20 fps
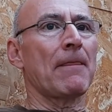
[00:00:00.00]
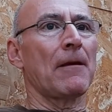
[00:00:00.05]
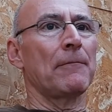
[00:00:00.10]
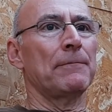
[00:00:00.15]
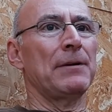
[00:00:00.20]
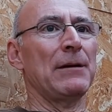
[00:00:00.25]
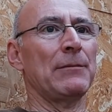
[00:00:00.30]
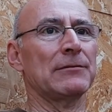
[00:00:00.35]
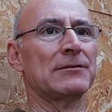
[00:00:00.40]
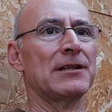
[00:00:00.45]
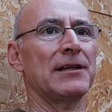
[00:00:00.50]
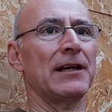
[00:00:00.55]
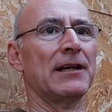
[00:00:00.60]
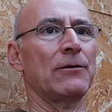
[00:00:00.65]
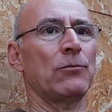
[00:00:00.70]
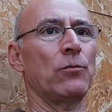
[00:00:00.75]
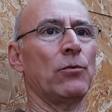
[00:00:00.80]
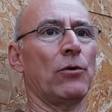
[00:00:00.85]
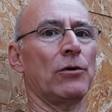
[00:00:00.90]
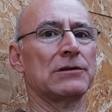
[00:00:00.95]
People take
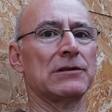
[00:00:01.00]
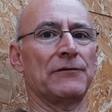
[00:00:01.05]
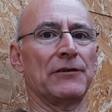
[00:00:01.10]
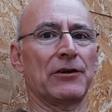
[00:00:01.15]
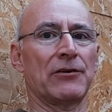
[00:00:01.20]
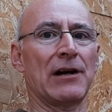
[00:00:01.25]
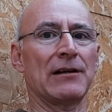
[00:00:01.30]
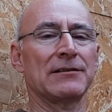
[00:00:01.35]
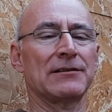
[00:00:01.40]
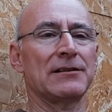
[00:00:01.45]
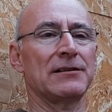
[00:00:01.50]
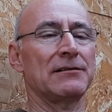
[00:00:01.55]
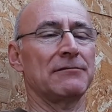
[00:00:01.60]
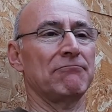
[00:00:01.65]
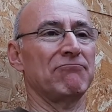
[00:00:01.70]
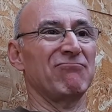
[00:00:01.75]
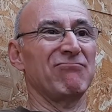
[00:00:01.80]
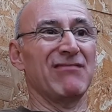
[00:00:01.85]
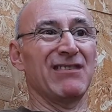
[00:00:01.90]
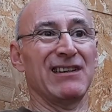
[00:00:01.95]
water for granted.
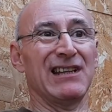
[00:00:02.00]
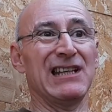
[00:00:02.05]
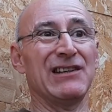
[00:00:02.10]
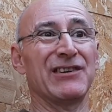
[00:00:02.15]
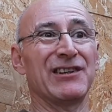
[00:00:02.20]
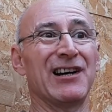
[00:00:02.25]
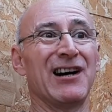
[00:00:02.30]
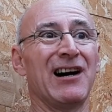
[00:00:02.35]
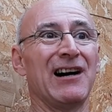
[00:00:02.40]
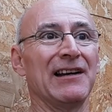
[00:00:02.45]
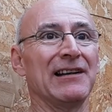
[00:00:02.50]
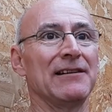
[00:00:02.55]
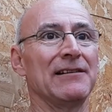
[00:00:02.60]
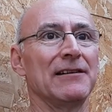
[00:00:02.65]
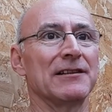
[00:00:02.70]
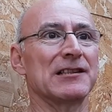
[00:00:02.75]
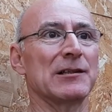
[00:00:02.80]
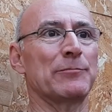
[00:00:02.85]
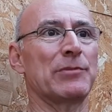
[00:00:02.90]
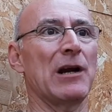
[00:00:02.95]
Even I,
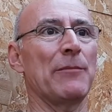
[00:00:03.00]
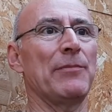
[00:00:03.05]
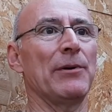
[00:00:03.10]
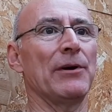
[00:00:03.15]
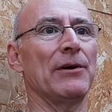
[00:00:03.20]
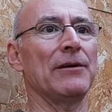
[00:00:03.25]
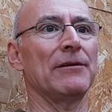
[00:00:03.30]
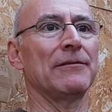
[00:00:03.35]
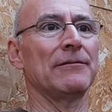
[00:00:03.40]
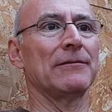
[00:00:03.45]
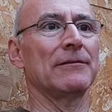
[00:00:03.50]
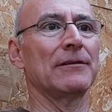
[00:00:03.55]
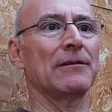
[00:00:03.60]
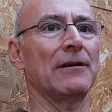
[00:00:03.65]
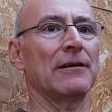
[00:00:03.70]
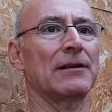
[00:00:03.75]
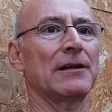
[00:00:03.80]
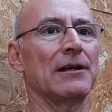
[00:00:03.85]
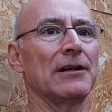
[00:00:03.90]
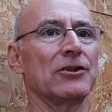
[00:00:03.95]
as a prepper,
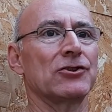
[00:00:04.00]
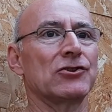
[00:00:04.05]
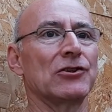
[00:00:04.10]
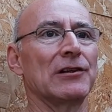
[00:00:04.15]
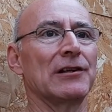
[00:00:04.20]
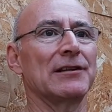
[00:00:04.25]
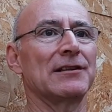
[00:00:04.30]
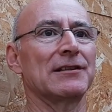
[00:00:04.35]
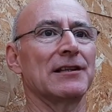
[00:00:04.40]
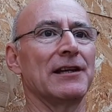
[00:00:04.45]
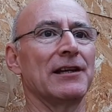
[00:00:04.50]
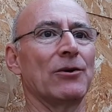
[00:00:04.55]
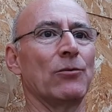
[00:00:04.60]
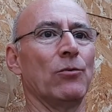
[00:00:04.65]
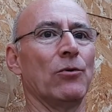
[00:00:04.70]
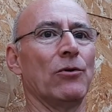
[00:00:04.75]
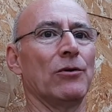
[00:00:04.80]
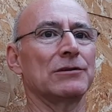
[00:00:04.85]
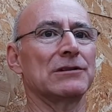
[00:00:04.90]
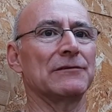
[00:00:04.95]
occasionally take
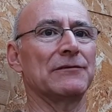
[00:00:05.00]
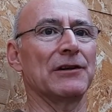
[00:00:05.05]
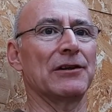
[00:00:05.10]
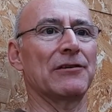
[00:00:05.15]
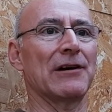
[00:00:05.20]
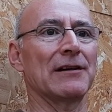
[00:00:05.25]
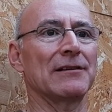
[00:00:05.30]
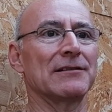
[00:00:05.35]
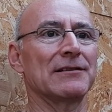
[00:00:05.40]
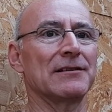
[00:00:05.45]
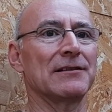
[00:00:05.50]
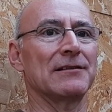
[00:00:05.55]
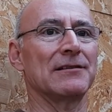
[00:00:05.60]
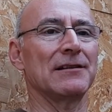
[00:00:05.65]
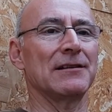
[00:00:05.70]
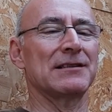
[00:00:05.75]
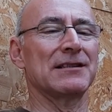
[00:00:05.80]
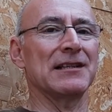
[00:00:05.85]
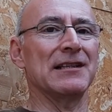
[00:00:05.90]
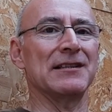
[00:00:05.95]
water for granted.
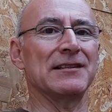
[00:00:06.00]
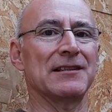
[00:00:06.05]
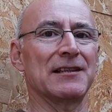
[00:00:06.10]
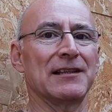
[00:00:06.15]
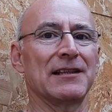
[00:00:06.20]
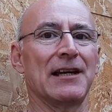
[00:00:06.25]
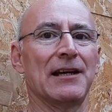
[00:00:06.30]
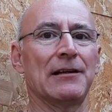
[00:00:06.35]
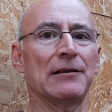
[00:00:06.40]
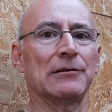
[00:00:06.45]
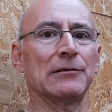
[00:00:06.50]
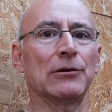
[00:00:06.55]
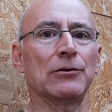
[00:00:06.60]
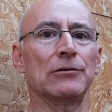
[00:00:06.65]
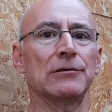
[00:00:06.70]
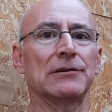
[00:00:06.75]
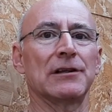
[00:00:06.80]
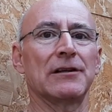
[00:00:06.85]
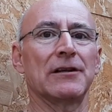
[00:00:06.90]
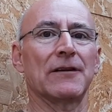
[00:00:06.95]
It's easy to get
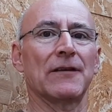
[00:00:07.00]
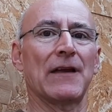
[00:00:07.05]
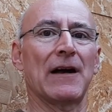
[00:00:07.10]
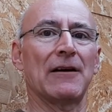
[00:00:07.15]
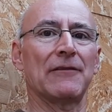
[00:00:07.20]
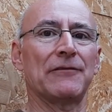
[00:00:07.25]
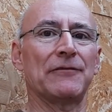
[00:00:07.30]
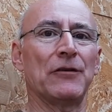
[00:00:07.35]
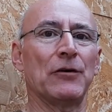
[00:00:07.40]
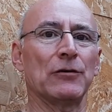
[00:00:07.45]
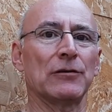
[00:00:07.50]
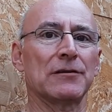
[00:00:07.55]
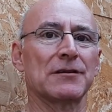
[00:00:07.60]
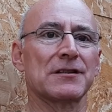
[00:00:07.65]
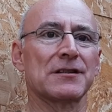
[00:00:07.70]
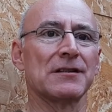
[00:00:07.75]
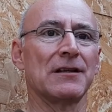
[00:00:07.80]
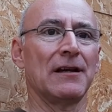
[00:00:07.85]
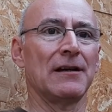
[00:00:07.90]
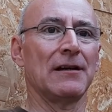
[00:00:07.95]
lulled into that
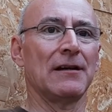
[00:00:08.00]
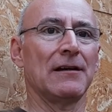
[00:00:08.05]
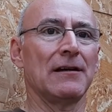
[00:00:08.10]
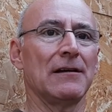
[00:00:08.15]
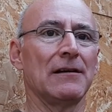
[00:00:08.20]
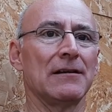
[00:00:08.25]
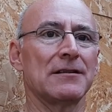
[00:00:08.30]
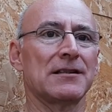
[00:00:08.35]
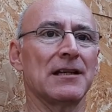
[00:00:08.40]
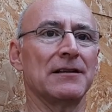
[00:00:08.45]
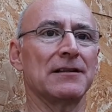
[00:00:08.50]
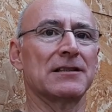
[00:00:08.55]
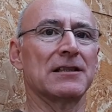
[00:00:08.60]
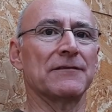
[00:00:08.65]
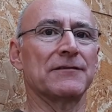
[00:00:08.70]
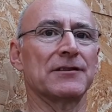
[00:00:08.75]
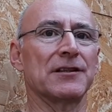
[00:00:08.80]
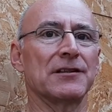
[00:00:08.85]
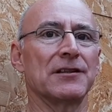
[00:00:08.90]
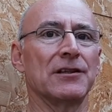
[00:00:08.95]
false sense of
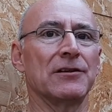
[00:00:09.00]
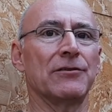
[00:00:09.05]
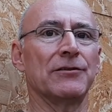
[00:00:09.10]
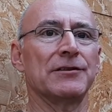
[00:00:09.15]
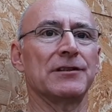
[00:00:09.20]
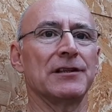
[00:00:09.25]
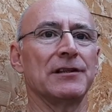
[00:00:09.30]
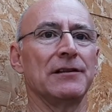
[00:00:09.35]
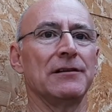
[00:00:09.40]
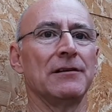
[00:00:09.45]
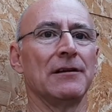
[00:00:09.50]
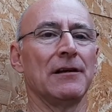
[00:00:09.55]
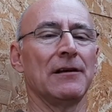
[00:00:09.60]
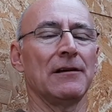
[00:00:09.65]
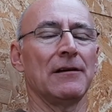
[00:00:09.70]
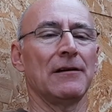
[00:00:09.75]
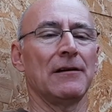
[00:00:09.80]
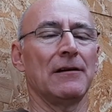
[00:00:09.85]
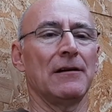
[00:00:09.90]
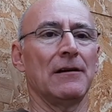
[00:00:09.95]
security.
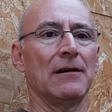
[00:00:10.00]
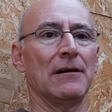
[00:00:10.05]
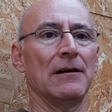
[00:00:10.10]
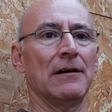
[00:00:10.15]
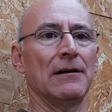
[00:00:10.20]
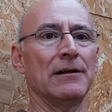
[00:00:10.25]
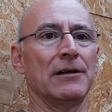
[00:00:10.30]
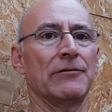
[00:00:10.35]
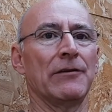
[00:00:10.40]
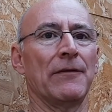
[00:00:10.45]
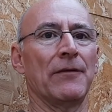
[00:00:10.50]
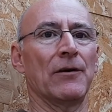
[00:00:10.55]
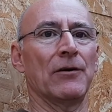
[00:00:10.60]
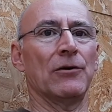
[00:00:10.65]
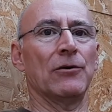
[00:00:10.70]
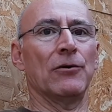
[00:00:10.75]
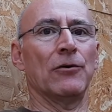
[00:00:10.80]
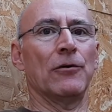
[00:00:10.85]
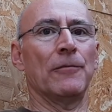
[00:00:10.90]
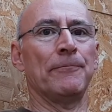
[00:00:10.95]
You're in the
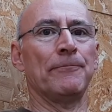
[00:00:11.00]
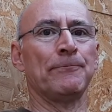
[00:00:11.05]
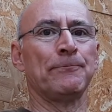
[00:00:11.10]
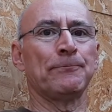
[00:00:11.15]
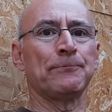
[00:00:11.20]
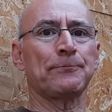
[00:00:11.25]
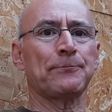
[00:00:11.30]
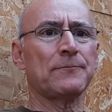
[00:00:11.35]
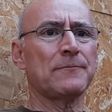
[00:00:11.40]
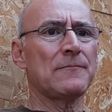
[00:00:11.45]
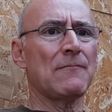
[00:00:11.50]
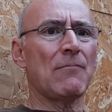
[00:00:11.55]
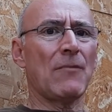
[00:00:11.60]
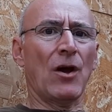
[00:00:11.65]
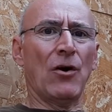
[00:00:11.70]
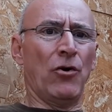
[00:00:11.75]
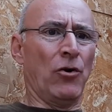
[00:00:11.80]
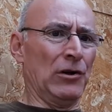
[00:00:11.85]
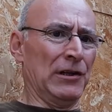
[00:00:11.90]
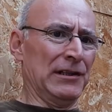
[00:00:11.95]
home,
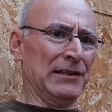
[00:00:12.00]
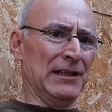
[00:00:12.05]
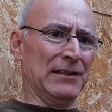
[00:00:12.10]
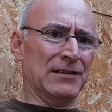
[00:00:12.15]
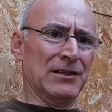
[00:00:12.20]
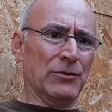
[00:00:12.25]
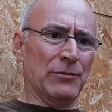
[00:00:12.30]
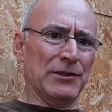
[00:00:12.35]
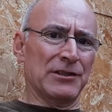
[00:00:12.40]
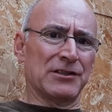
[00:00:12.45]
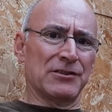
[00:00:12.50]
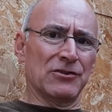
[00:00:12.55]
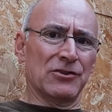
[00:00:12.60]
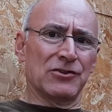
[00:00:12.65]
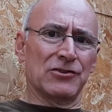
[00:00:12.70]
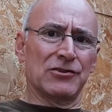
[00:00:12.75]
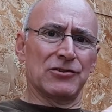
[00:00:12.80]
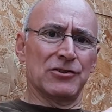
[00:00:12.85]
all you need to do is just